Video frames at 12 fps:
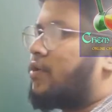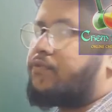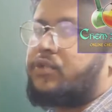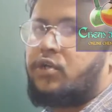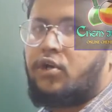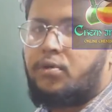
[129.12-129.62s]
of
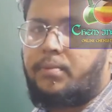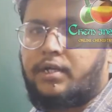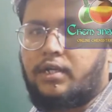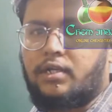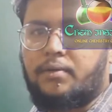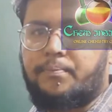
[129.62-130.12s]
the
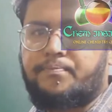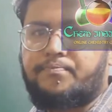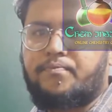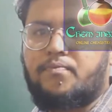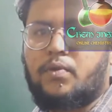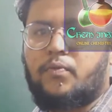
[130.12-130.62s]
orbital
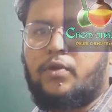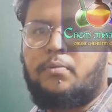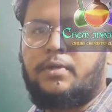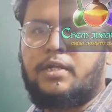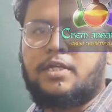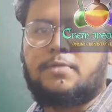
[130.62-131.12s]
will
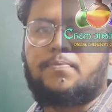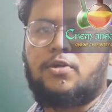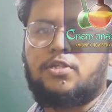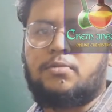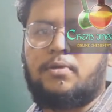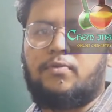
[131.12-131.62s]
be
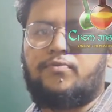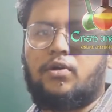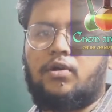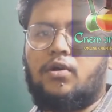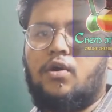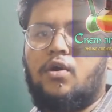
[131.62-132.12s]
responsible
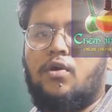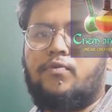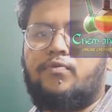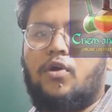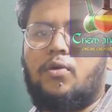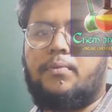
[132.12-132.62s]
for
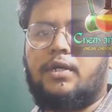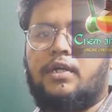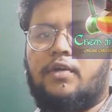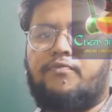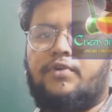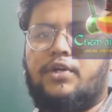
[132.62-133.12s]
forming
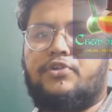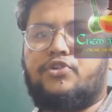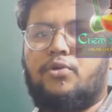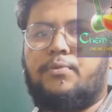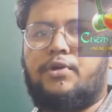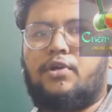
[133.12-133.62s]
different
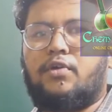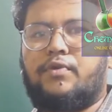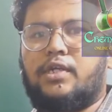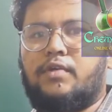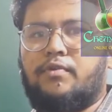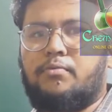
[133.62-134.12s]
geometry of a
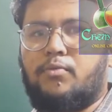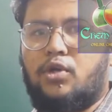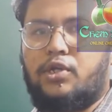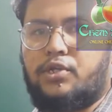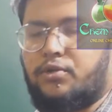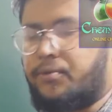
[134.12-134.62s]
given
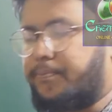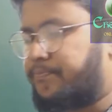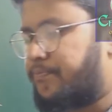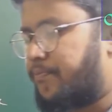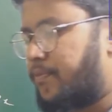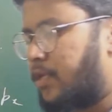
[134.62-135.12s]
molecule.
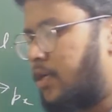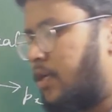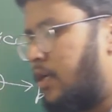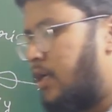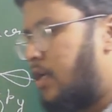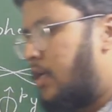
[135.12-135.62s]

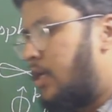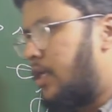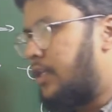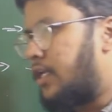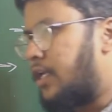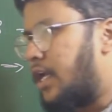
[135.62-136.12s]

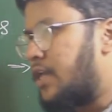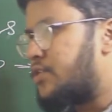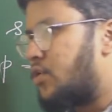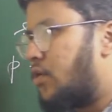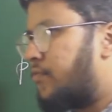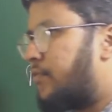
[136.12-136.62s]
In the case
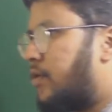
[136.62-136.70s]
of